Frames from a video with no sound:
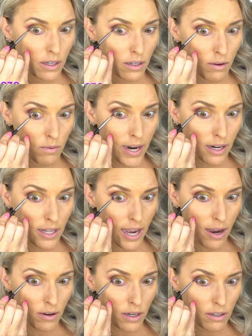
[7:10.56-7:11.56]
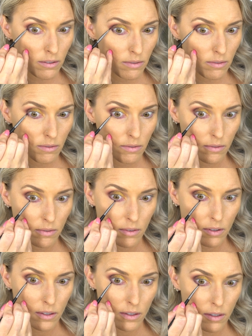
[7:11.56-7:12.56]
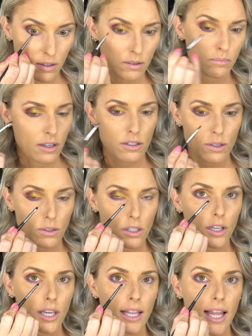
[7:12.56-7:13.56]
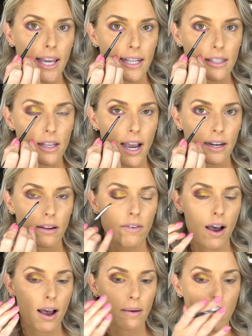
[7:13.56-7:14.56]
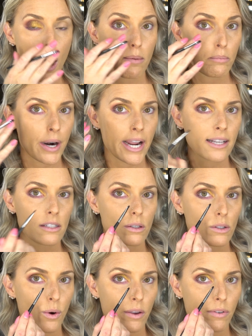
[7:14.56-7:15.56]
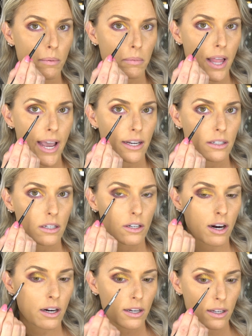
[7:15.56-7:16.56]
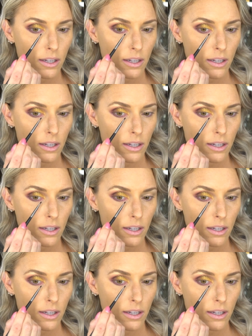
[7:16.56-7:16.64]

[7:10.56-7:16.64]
going to go right on the outer, so it's looking like it's kind of ombreing, so it's going from light to dark.